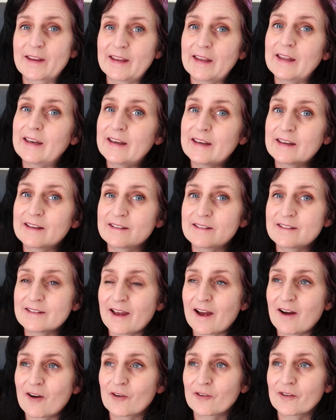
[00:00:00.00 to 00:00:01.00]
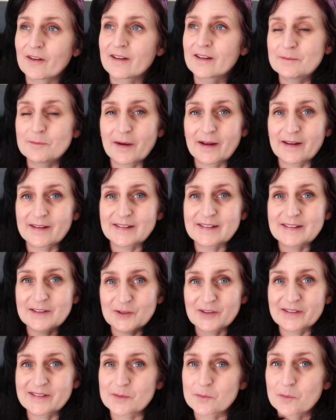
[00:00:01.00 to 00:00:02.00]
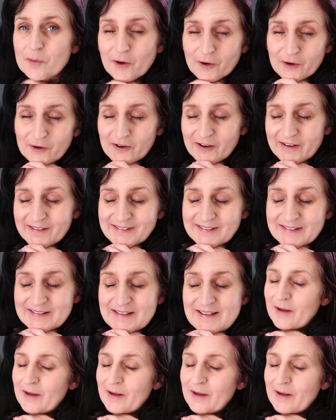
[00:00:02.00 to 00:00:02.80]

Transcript: getting down my series in progress.